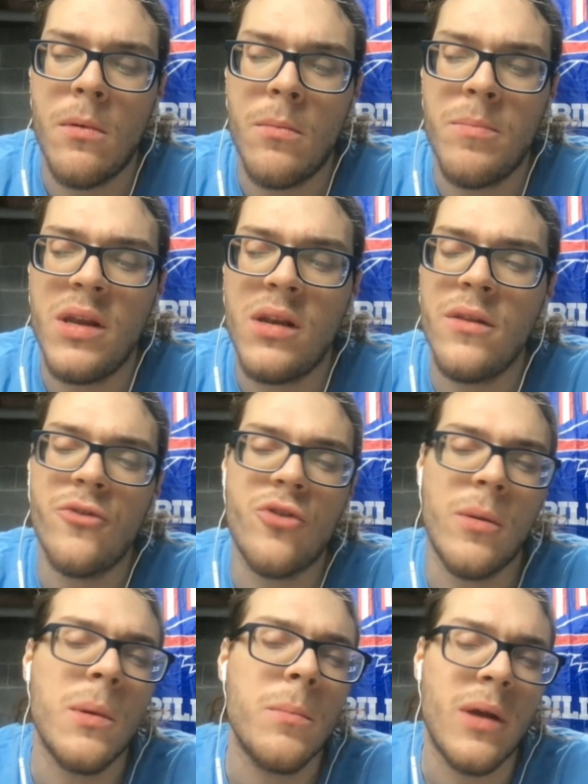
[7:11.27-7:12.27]
beating the
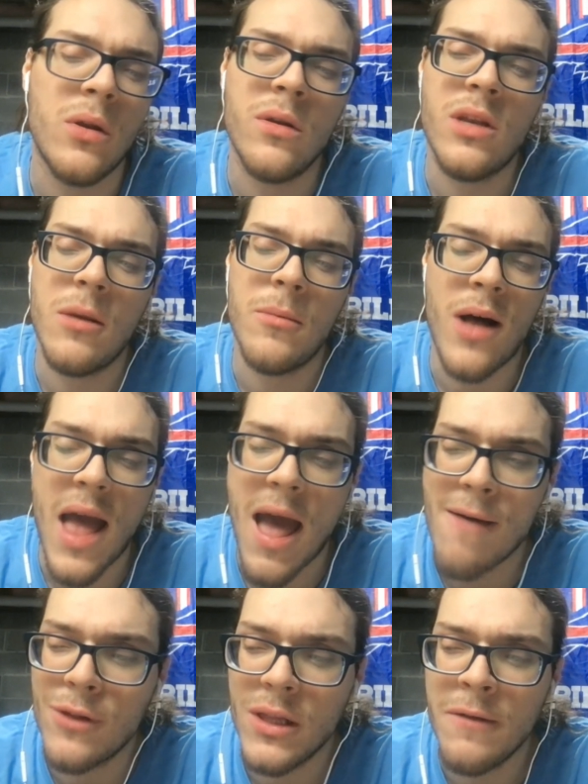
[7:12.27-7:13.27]
drum and pounding the table
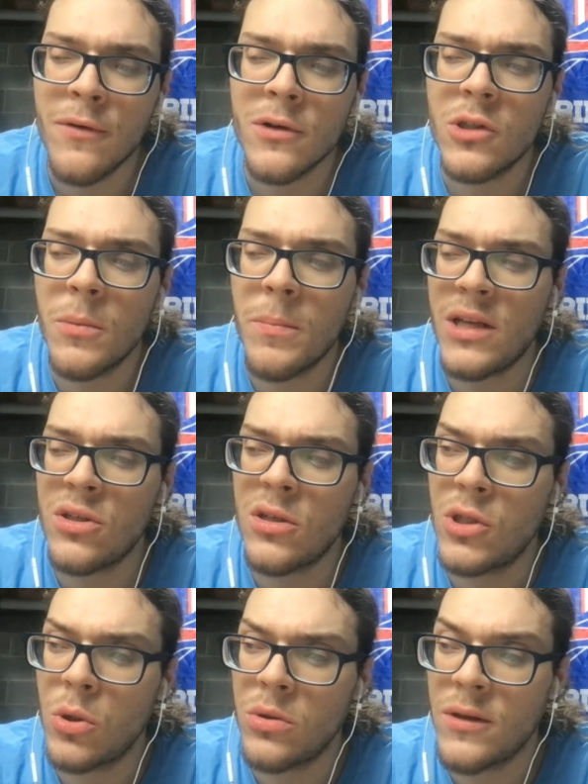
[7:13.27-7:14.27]
heavily for Sebastian
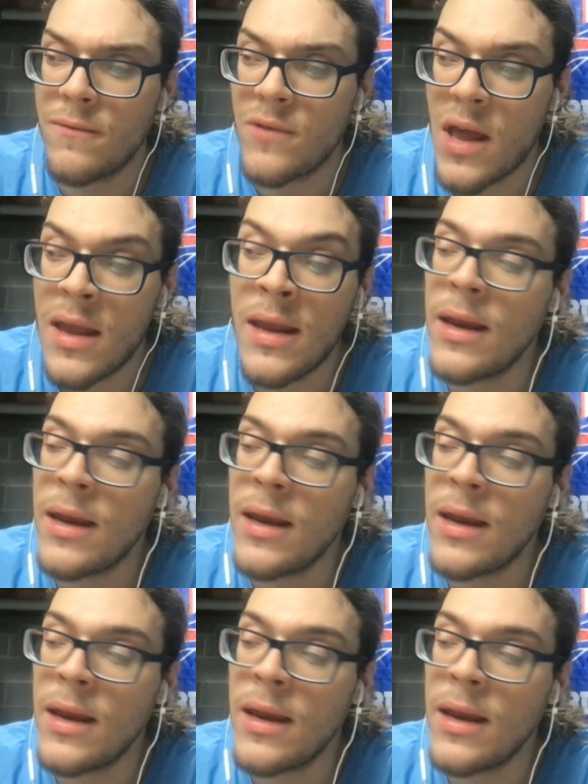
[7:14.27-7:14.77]
Joseph Day.